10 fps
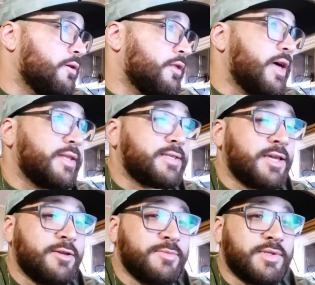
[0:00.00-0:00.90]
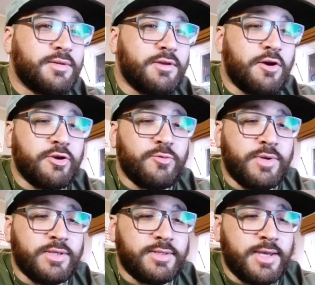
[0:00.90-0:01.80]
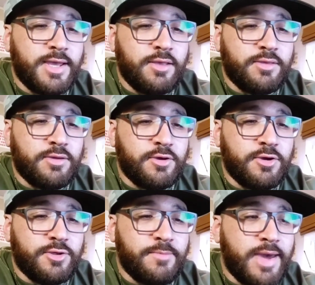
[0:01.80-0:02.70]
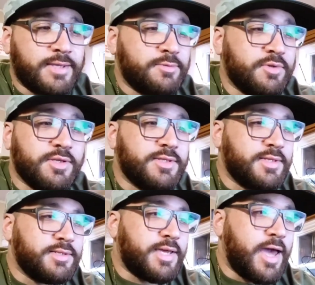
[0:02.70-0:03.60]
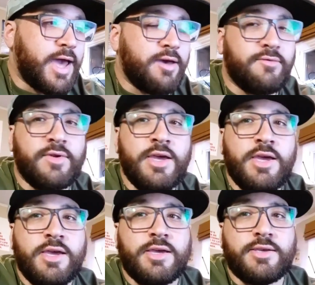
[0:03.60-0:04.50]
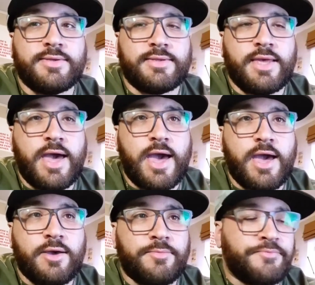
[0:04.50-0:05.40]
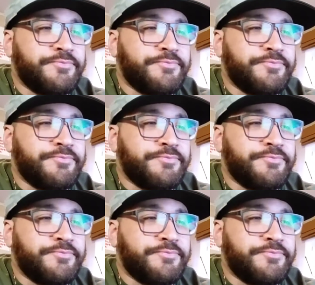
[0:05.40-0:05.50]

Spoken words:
A lot of times, the arguments that the maximalists have is that